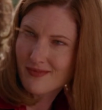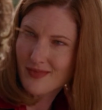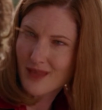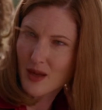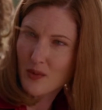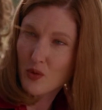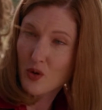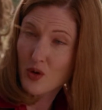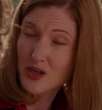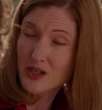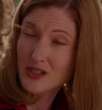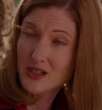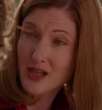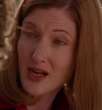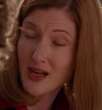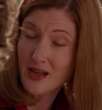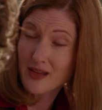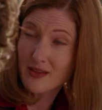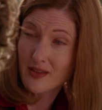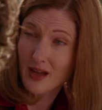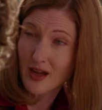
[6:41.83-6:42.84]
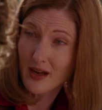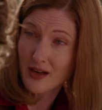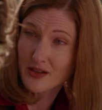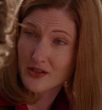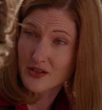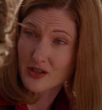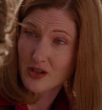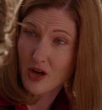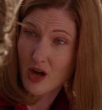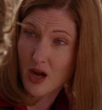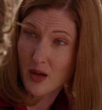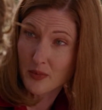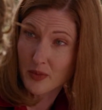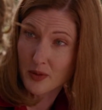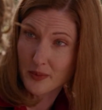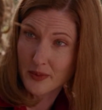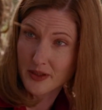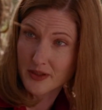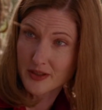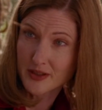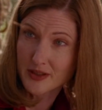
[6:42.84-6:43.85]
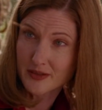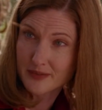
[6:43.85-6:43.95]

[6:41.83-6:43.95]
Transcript: I'm going to take that as a compliment.